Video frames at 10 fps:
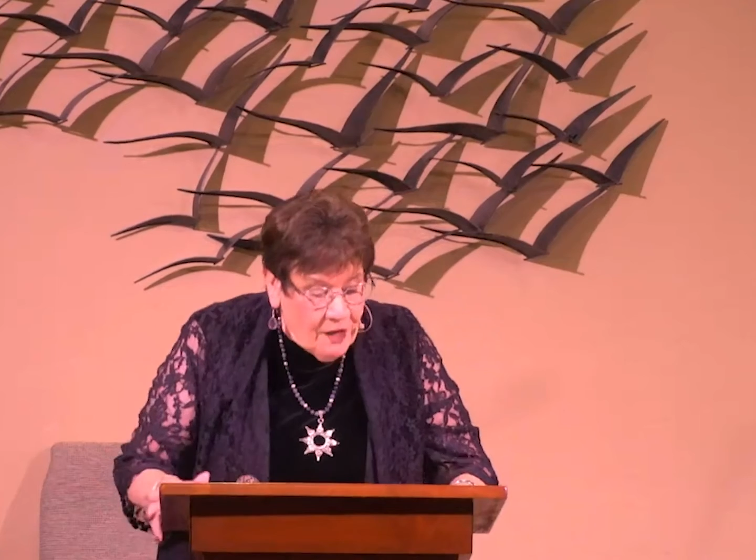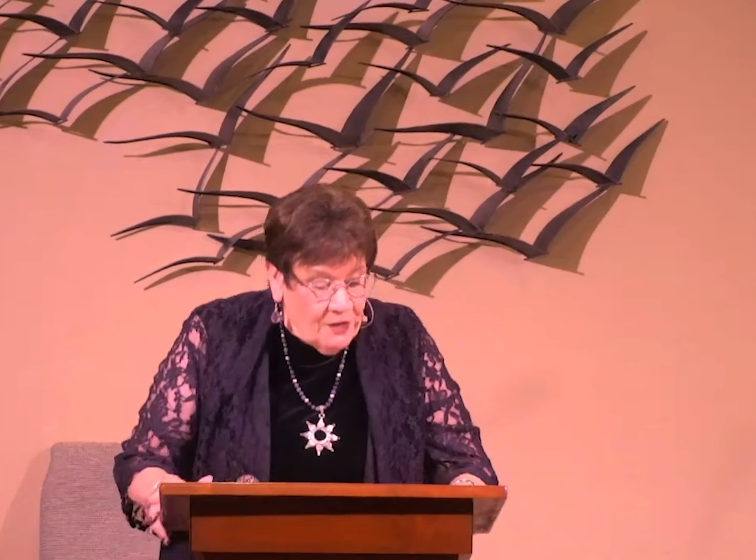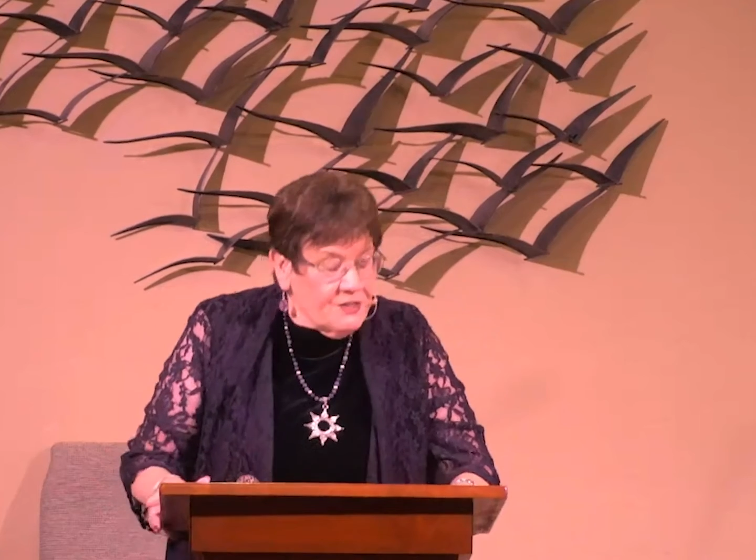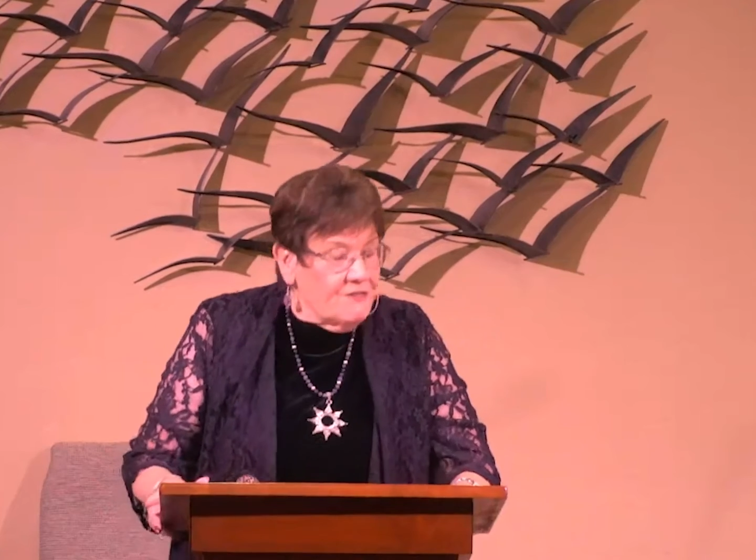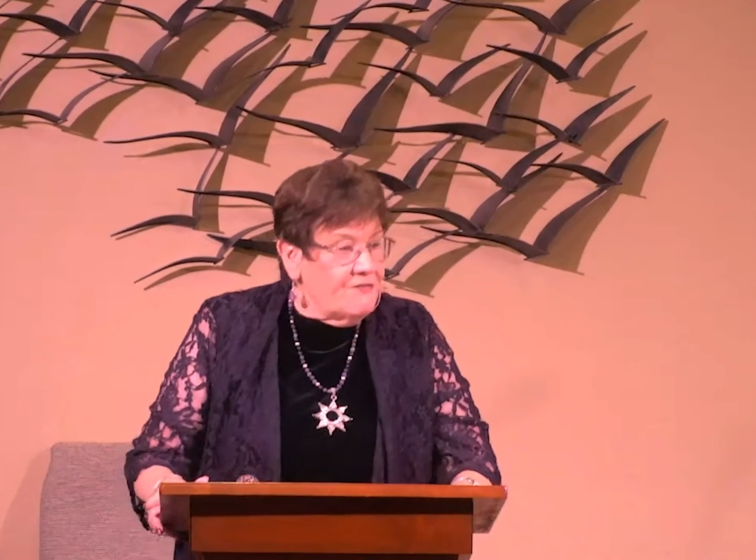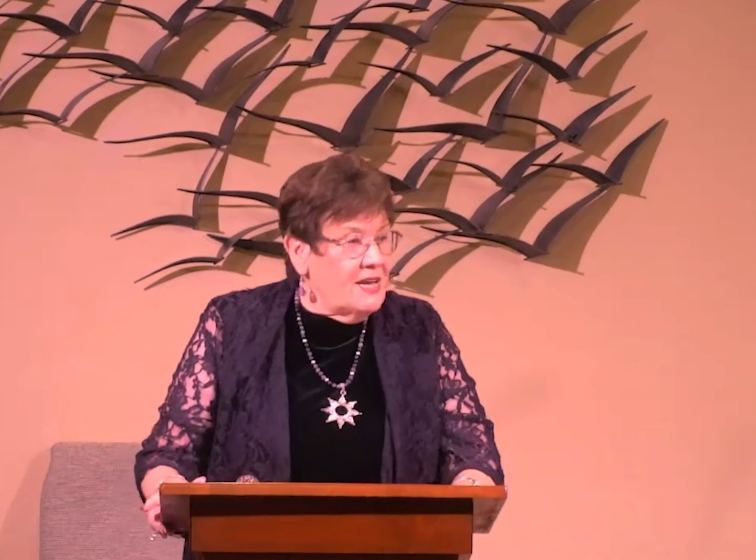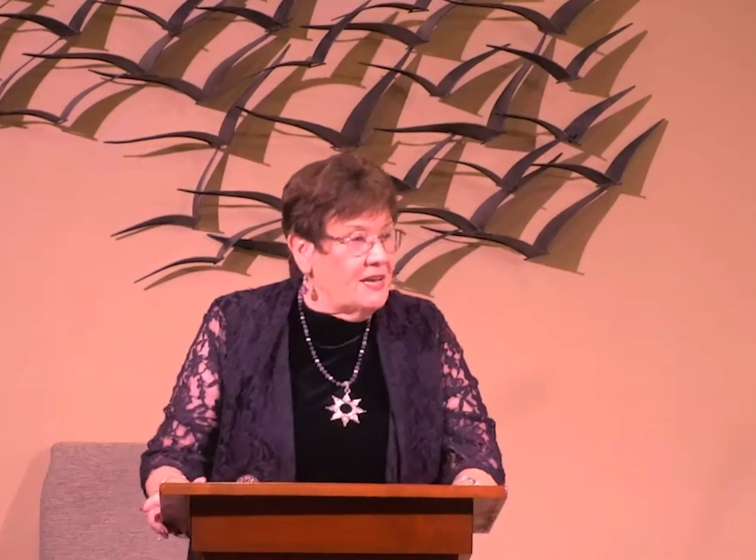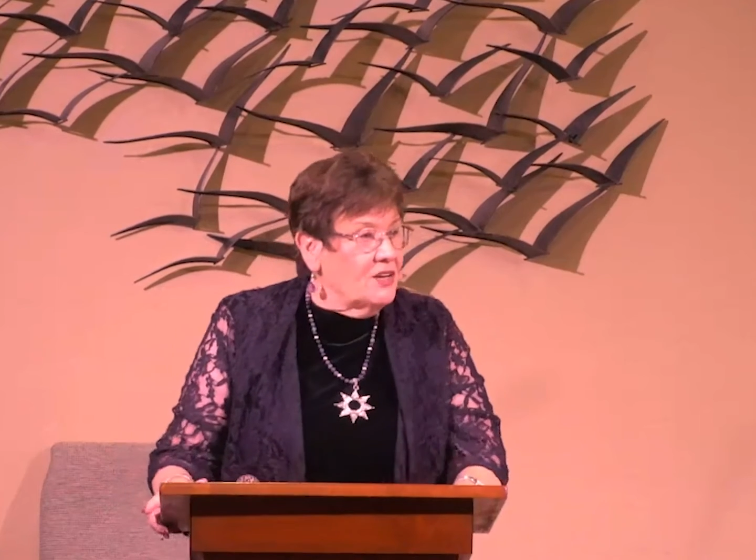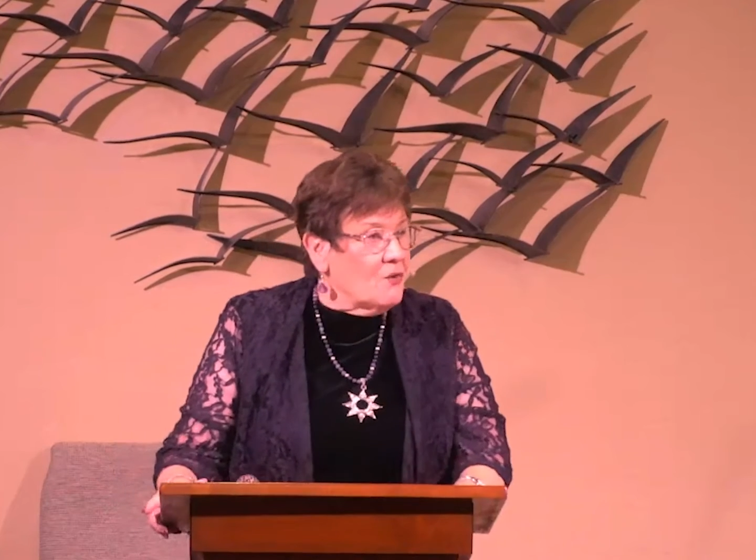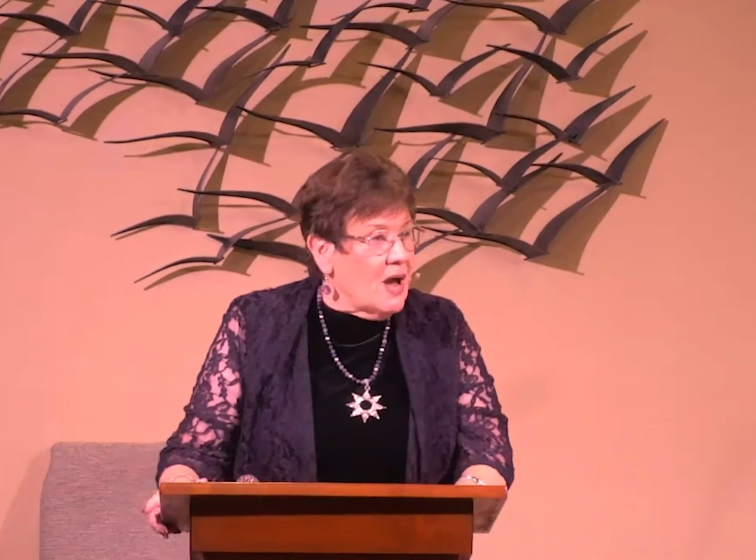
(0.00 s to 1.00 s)

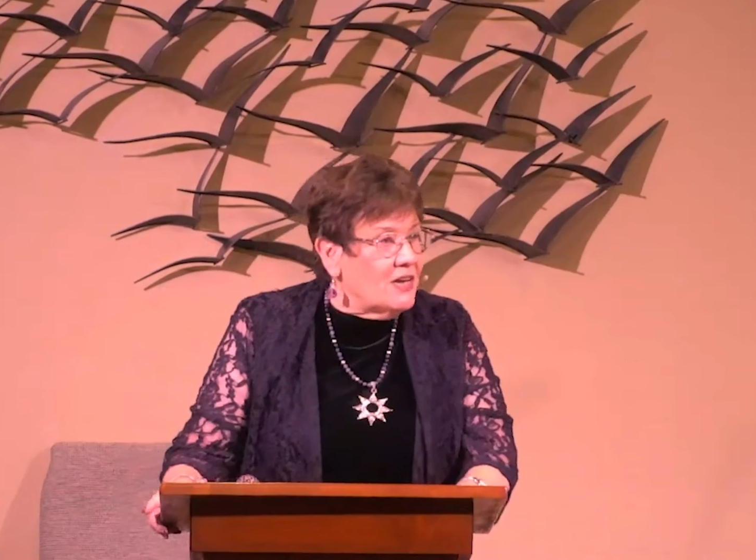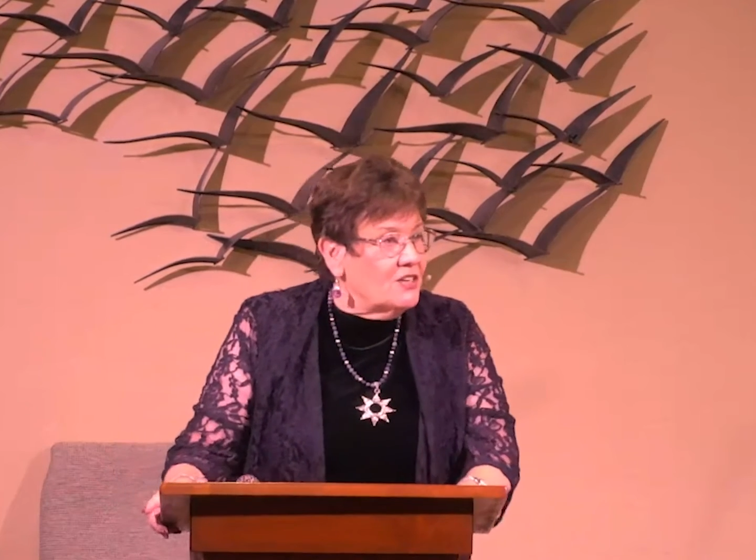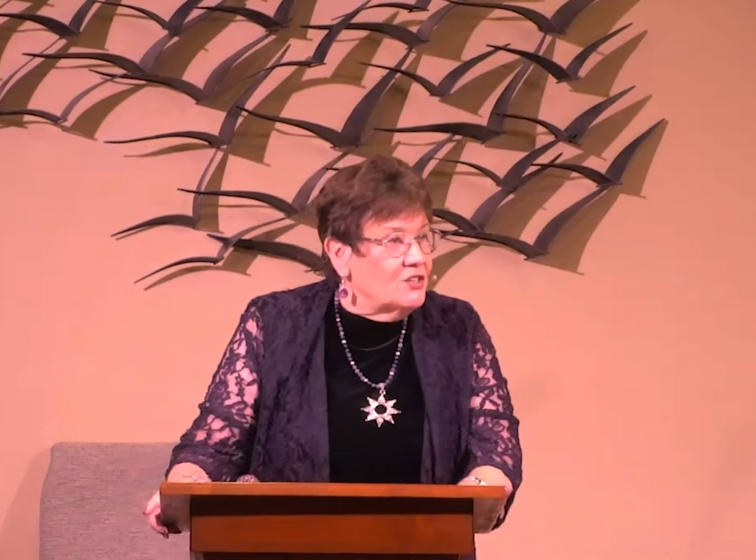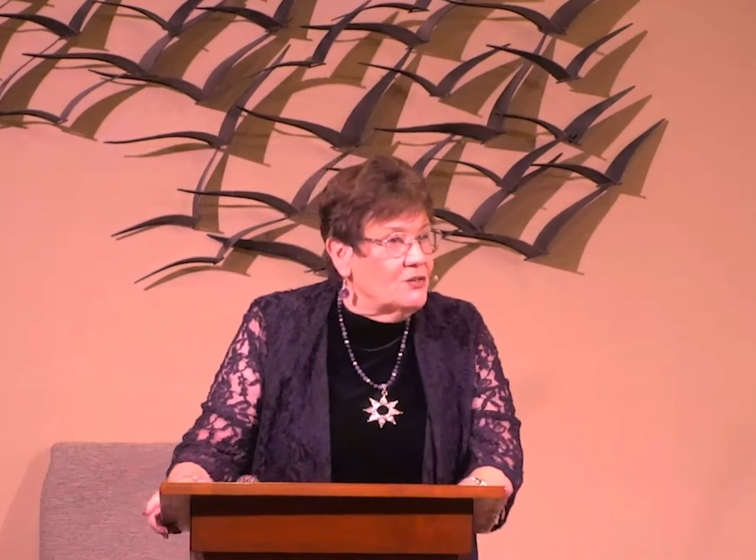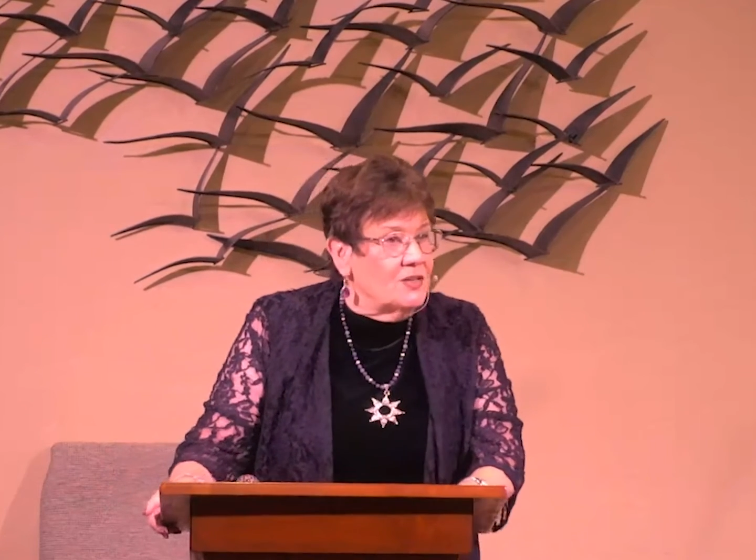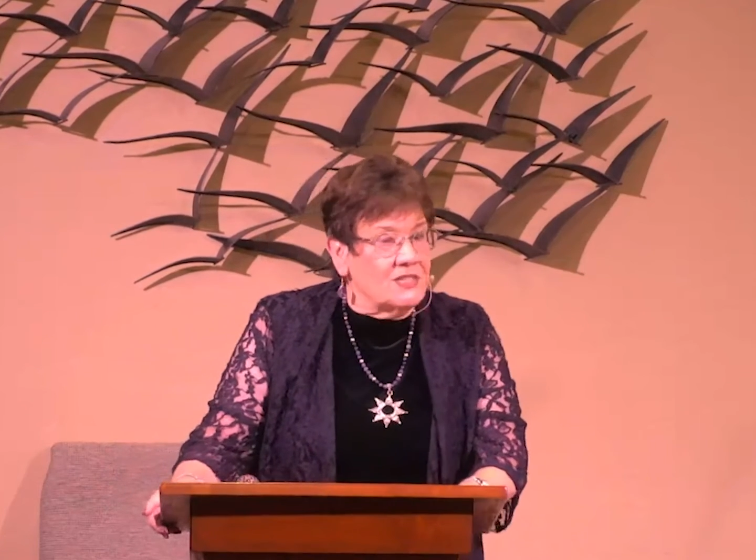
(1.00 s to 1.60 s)
Cultivating gratitude